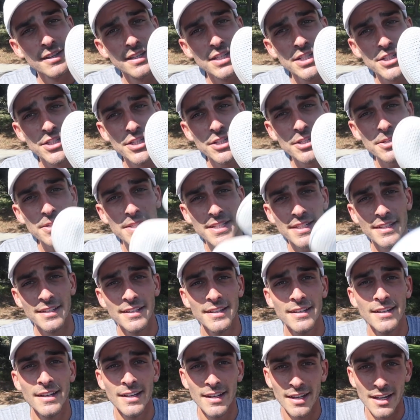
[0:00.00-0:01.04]
These shoes
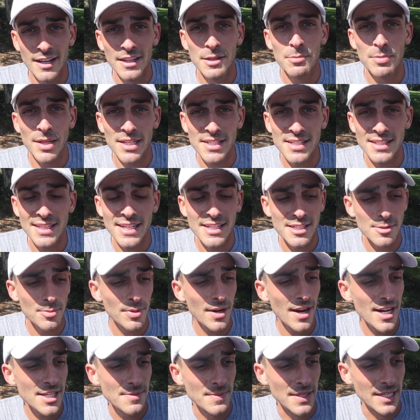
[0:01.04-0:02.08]
pleasantly
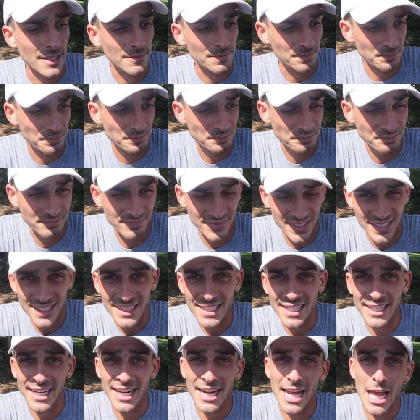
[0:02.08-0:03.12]
surprised me.
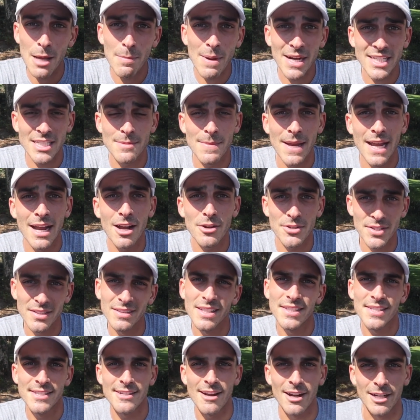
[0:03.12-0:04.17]
I'm gonna head back to my house.
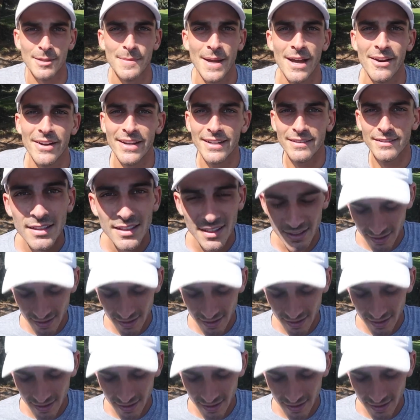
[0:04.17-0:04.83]
Let's talk about it.